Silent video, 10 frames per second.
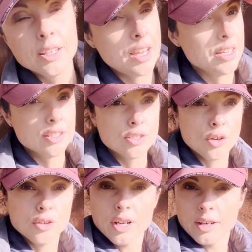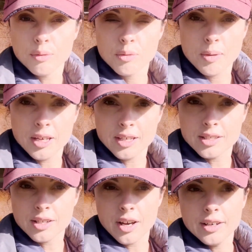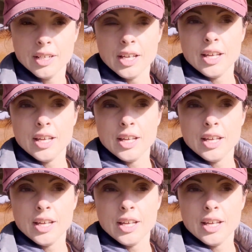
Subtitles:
He is so done with being inside.